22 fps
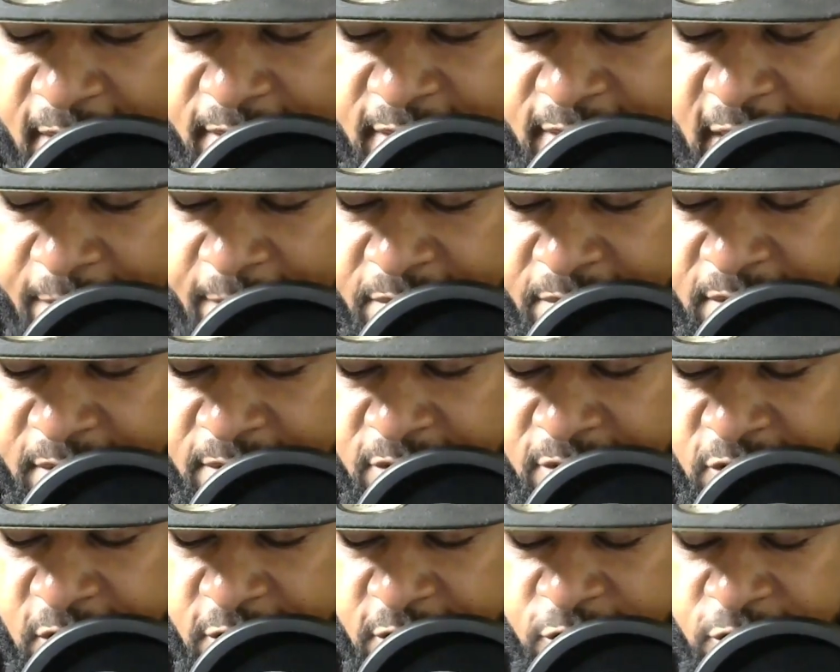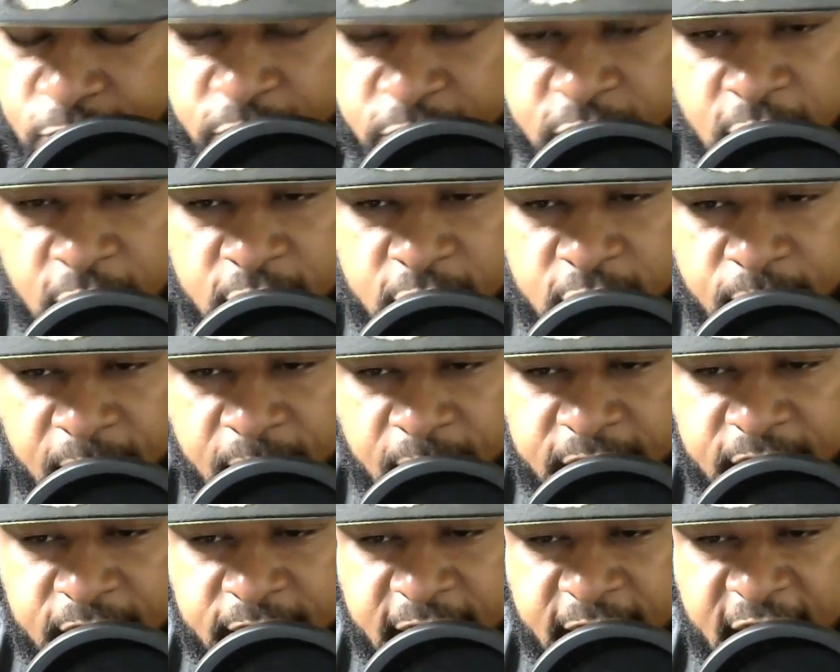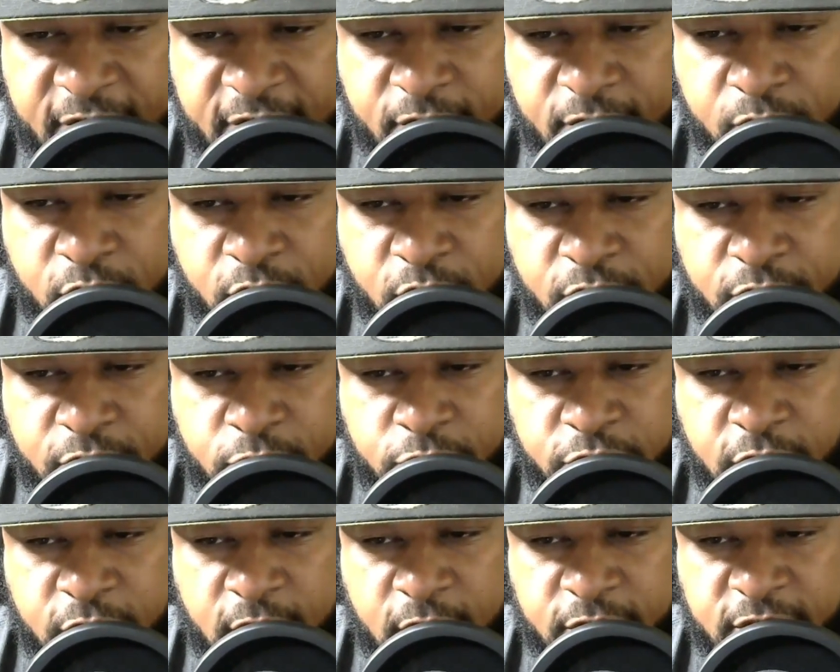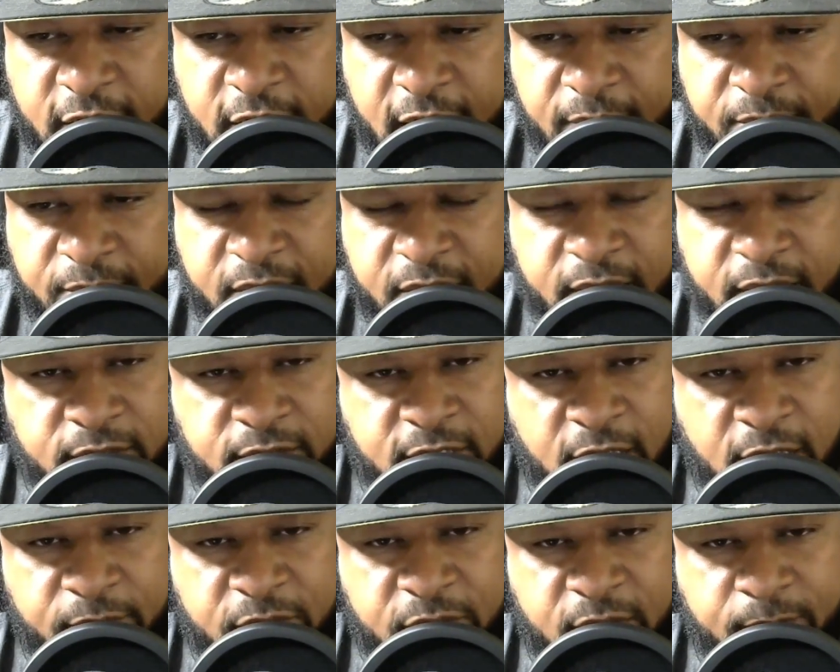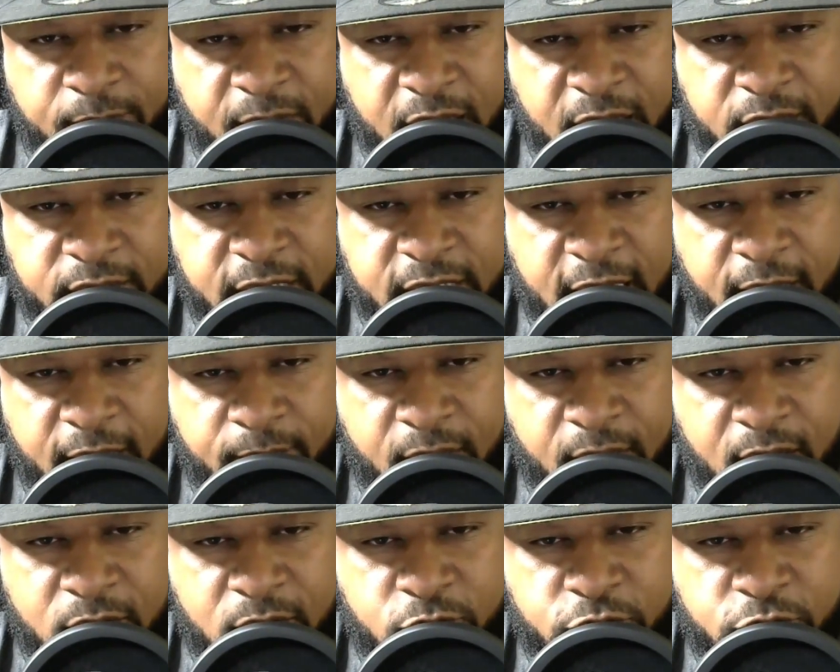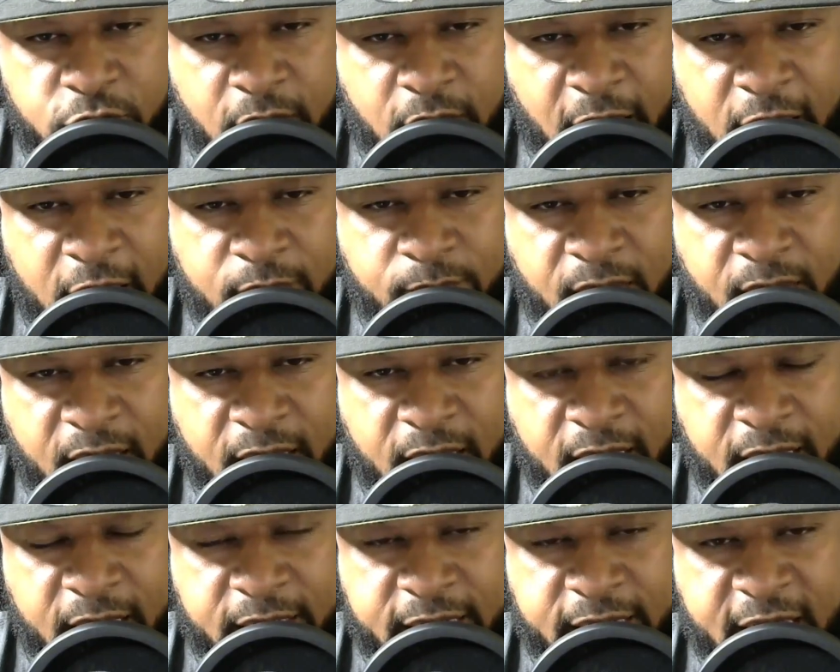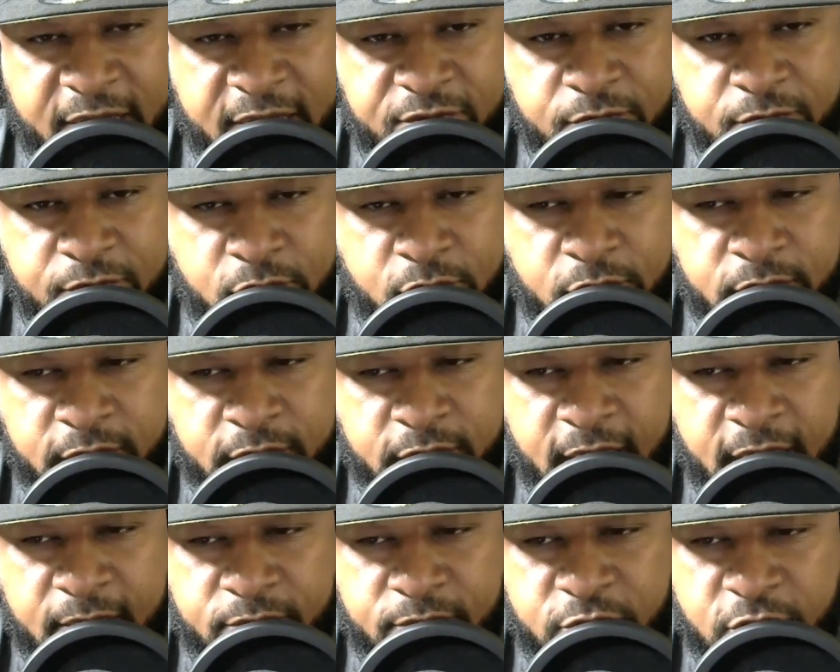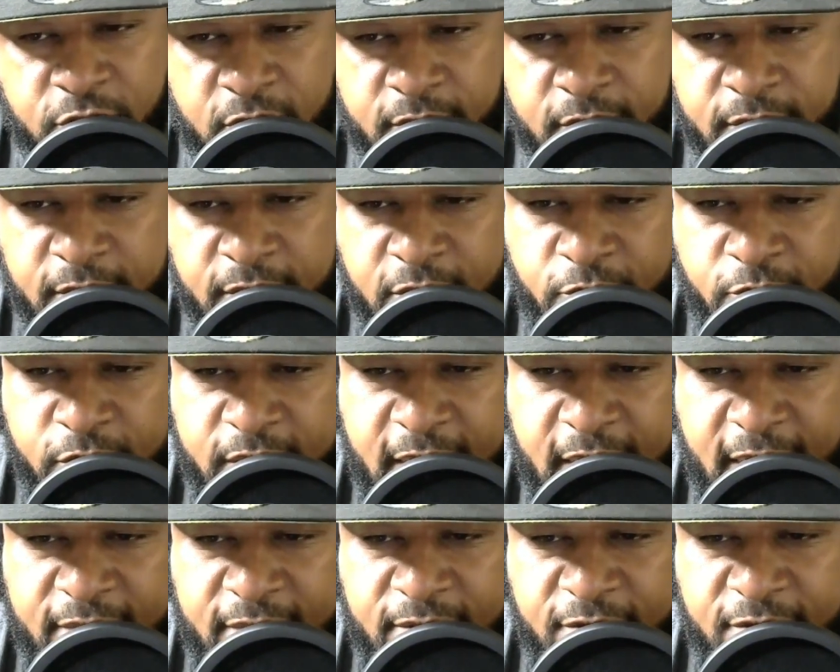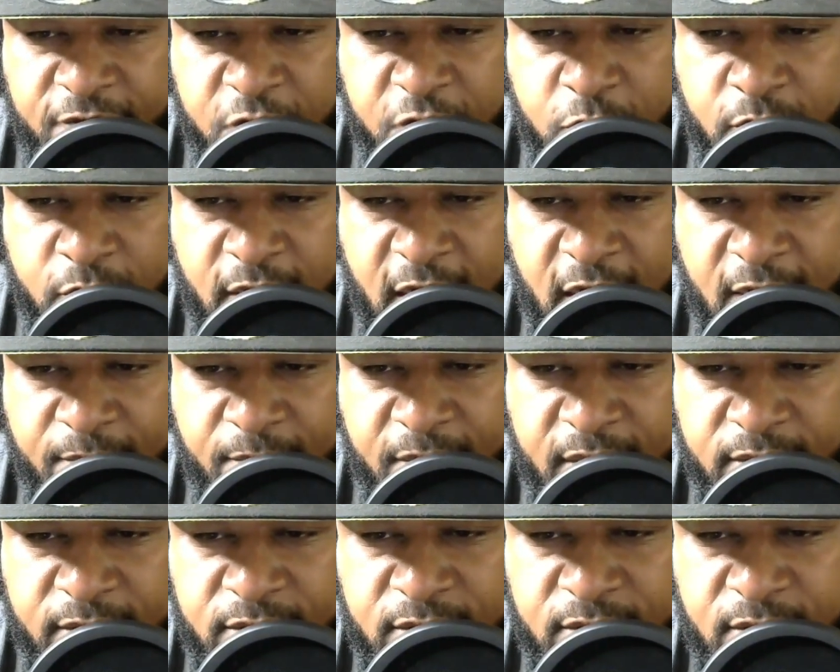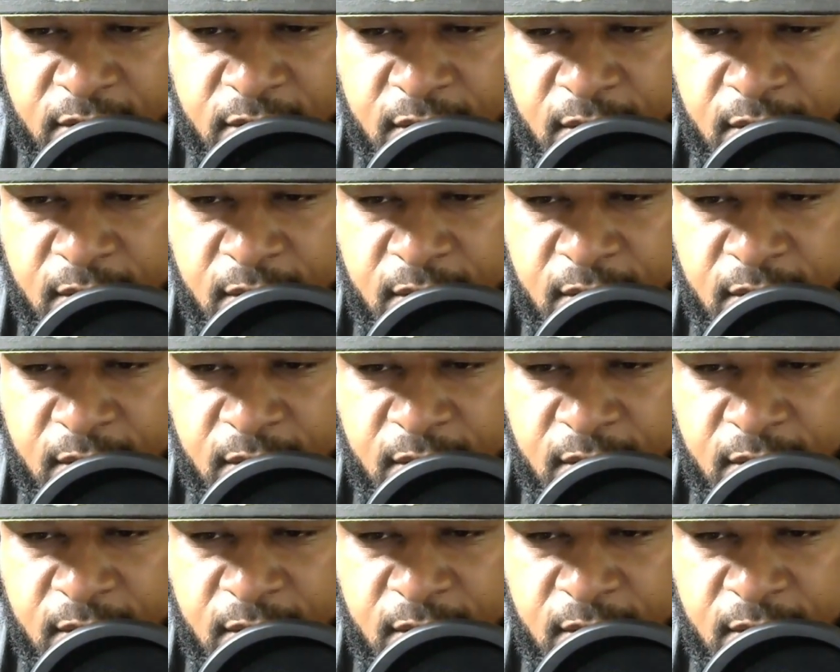topic discussion, we talked about the Davenport news. Y'all chime in and tell me about that, man. Who you like behind Davenport and Cam Jordan? And here we got a few comments.